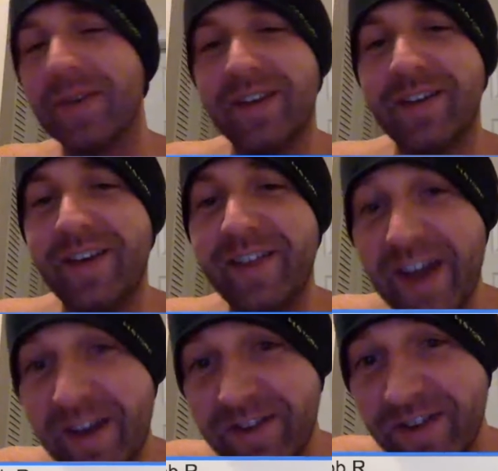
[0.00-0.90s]
And they
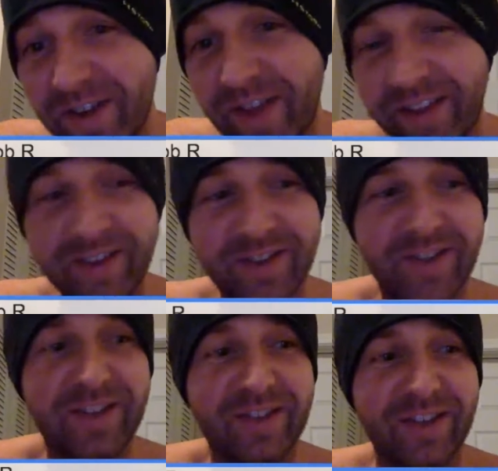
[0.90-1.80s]
haven't done that this
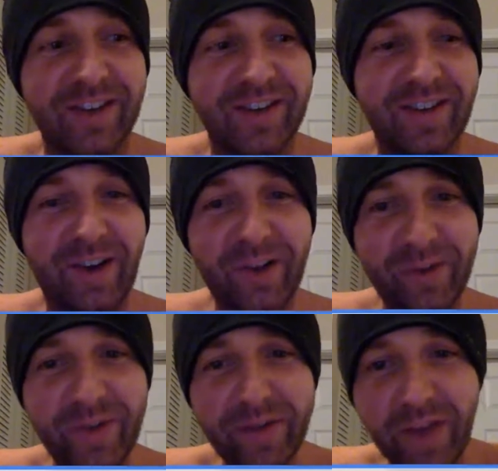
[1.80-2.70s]
season. Although
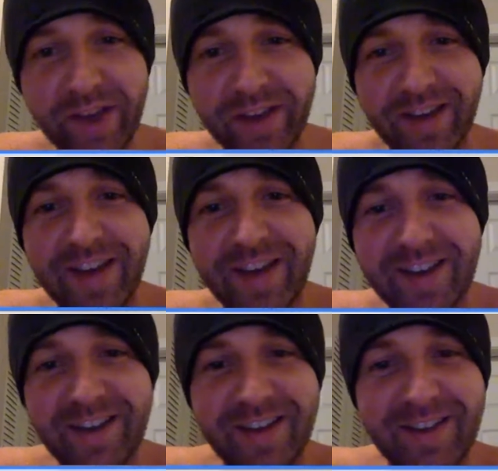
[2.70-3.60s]
they've
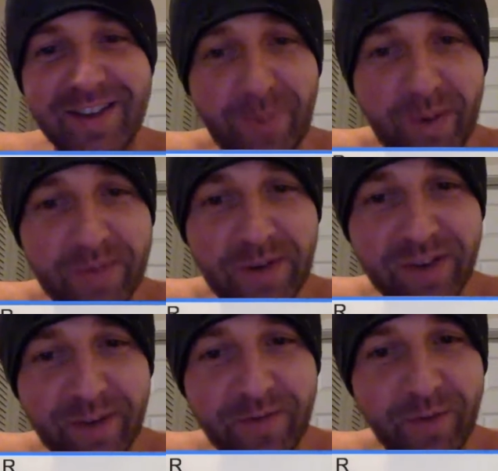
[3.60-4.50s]
pumped us
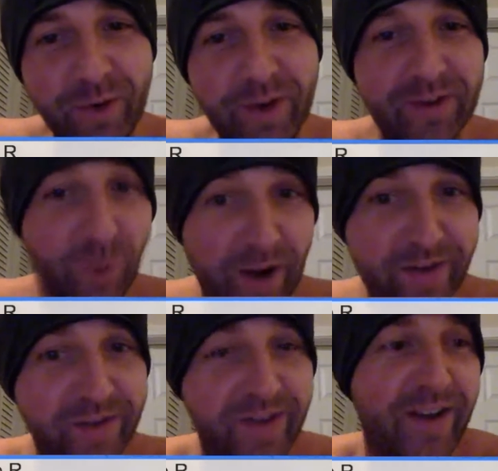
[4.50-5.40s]
up for it
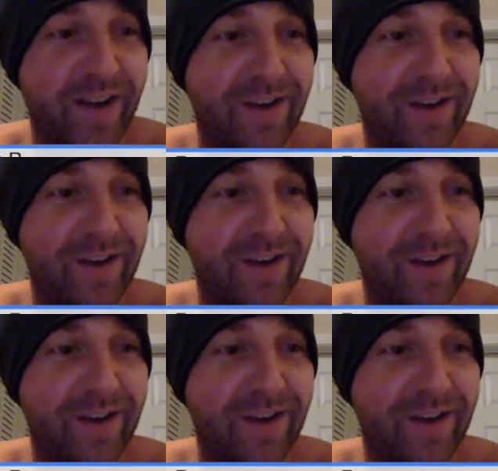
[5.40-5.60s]
twice now.